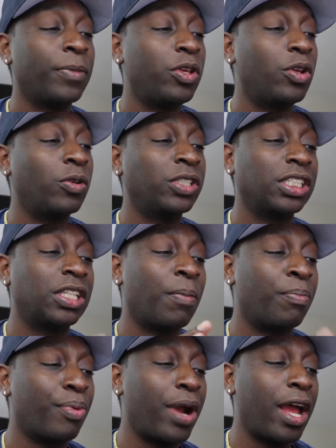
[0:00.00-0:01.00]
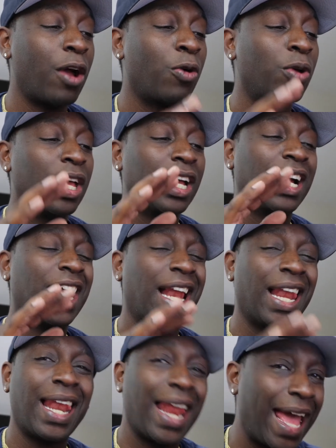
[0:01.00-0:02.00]
You know, just a brown
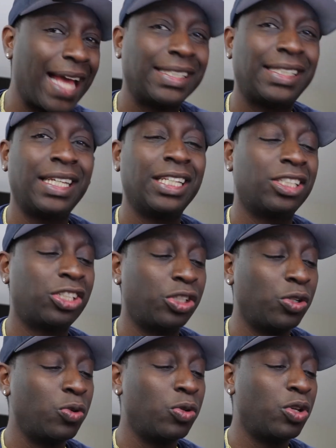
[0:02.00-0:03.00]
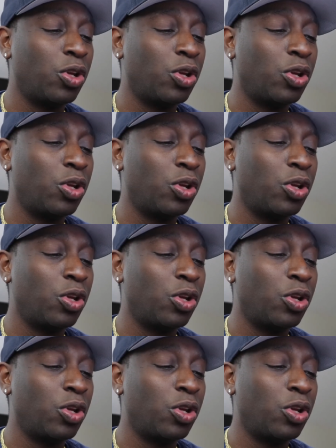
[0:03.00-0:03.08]
classic shoe.